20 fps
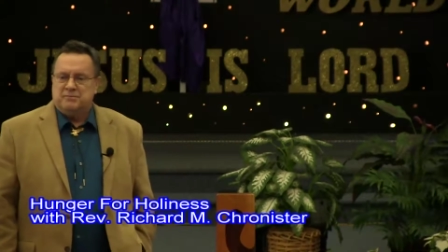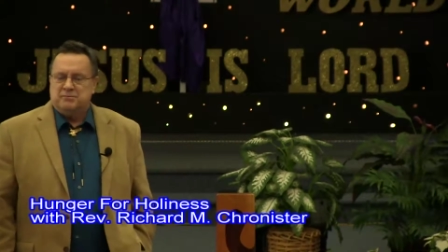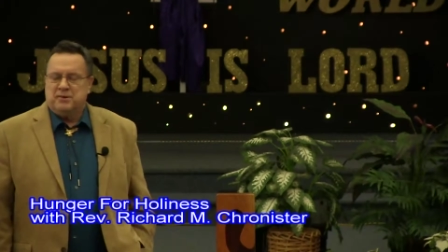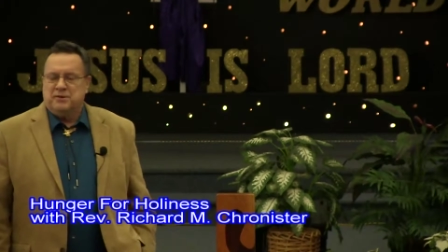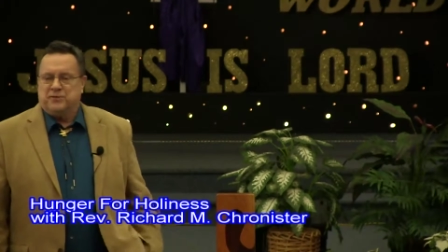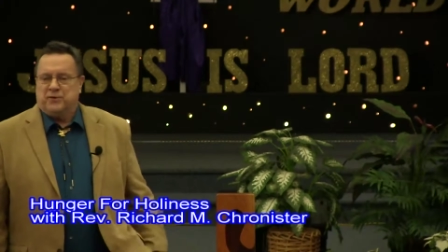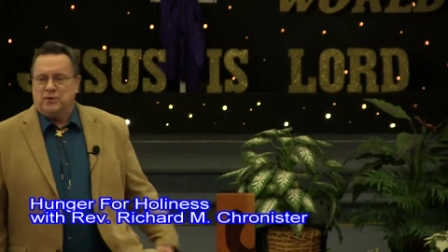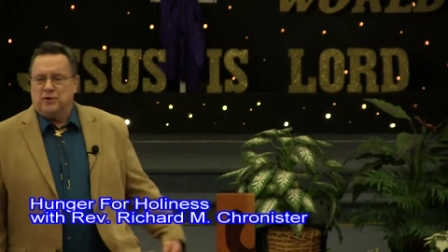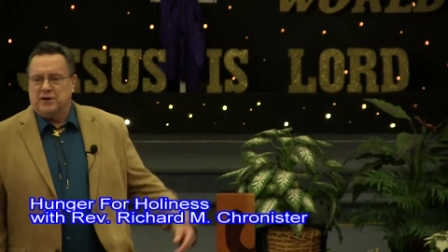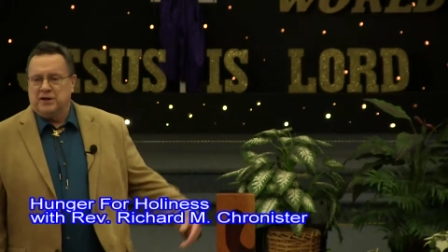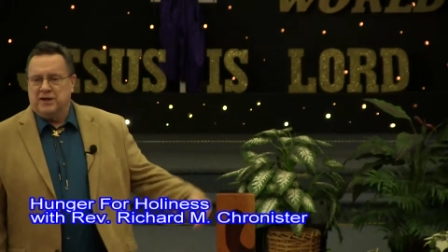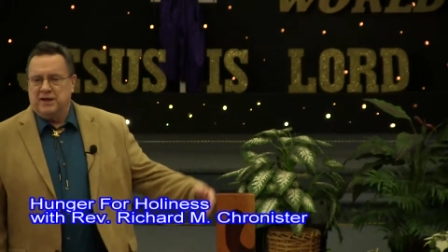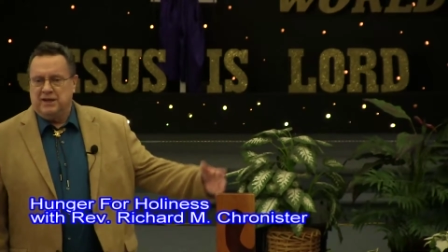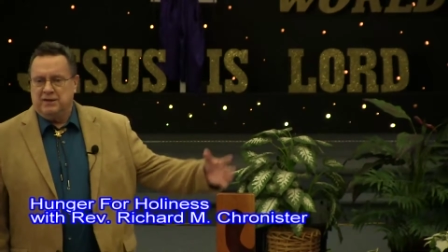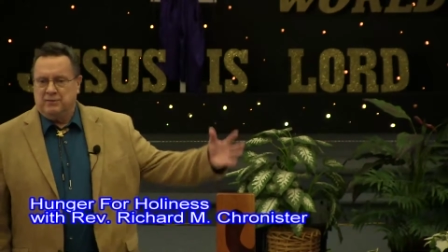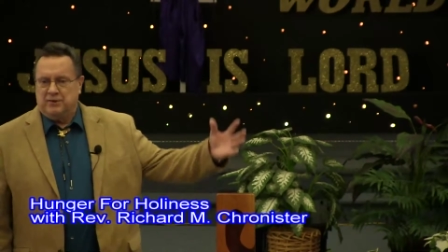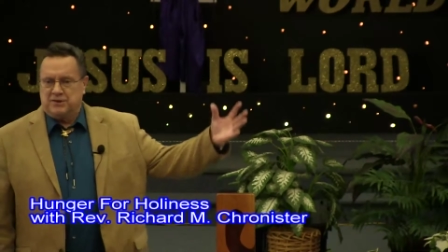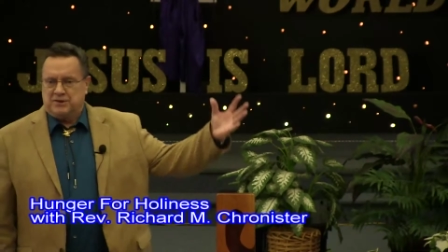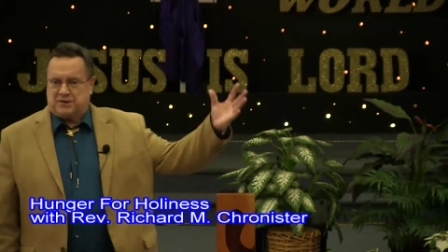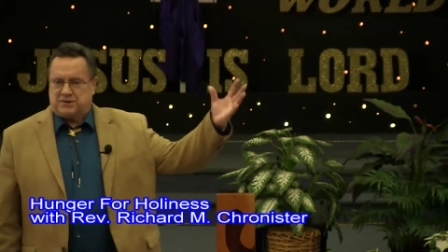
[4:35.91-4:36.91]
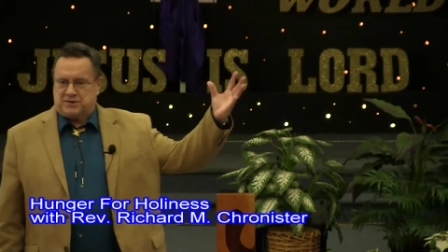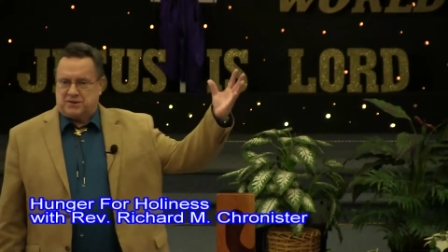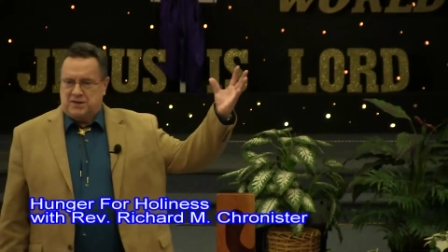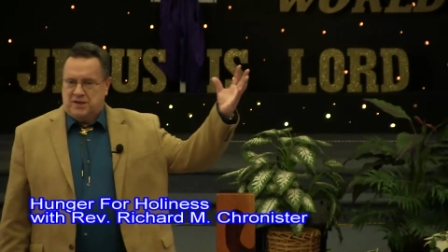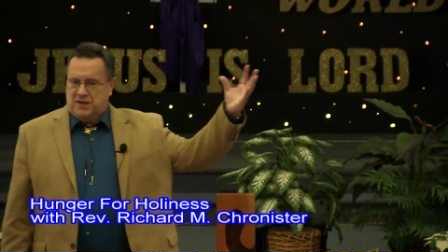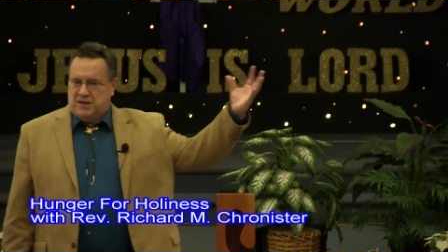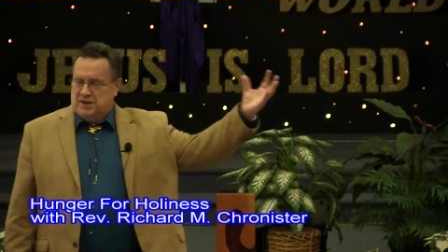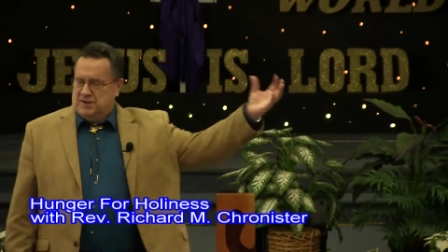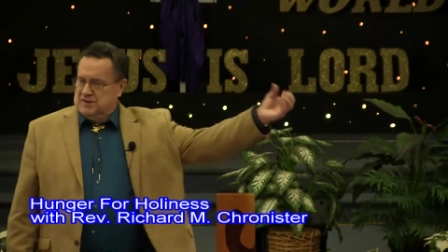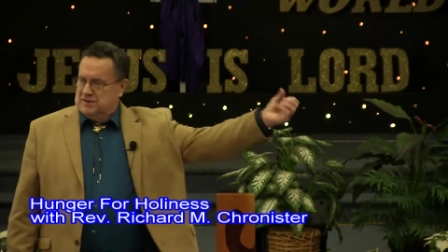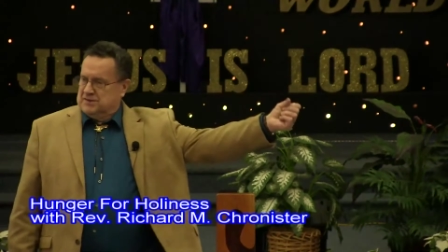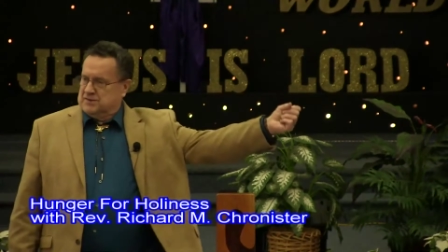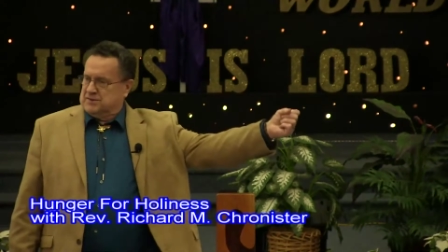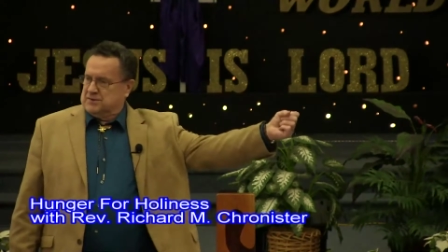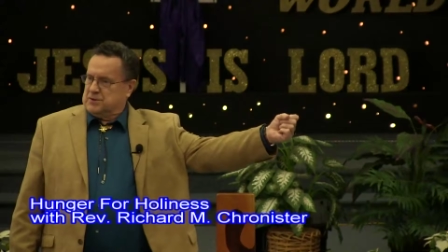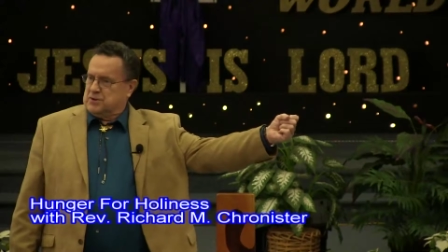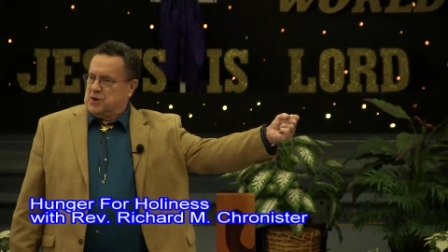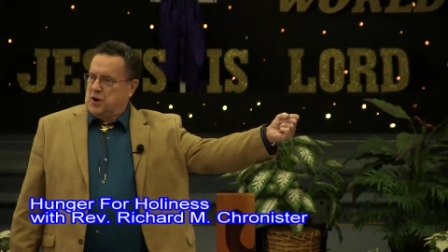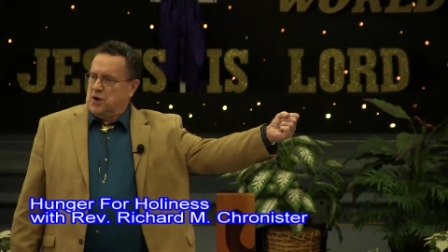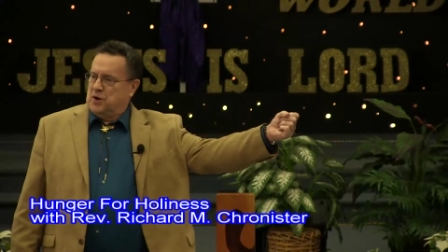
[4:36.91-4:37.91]
Before he was
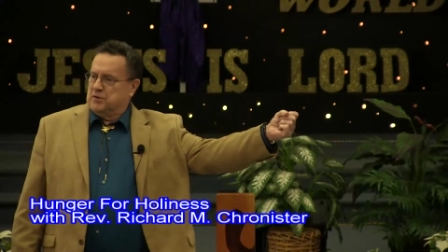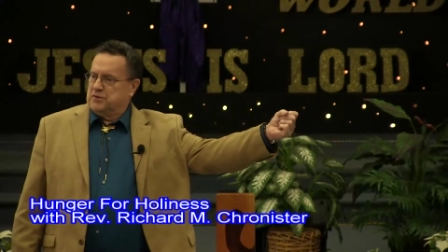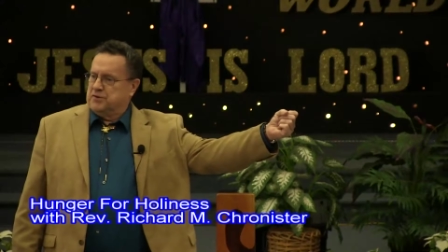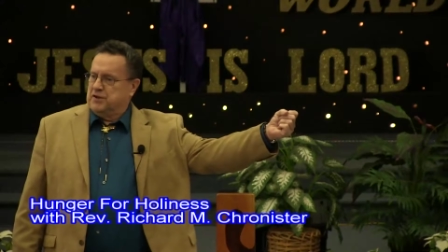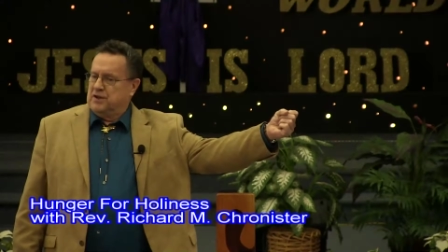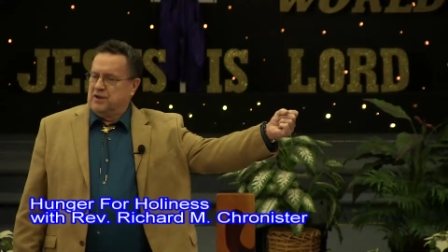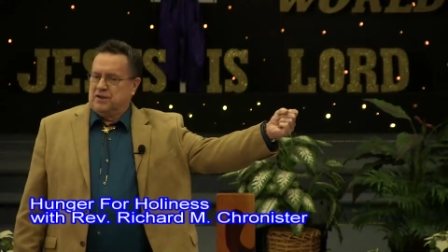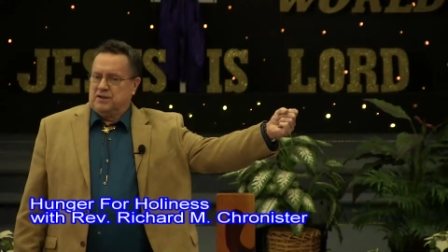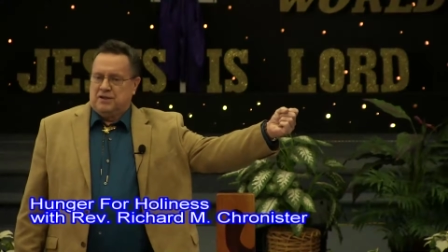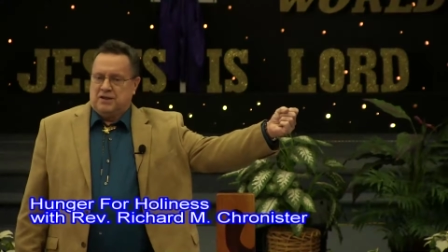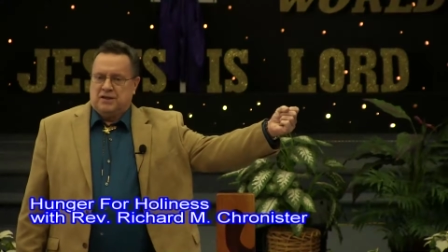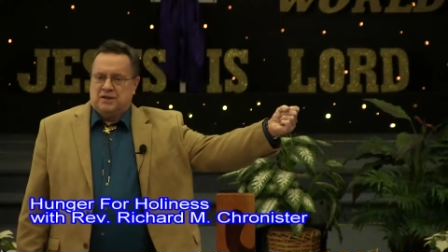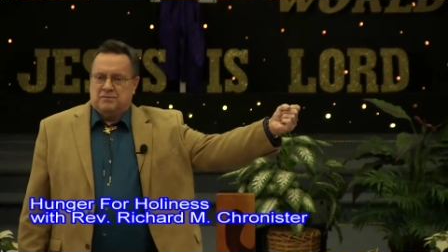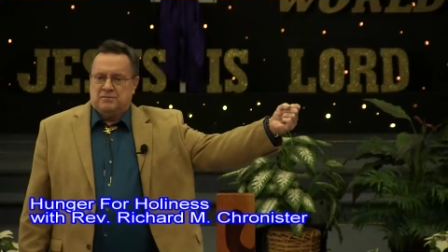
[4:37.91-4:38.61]
called the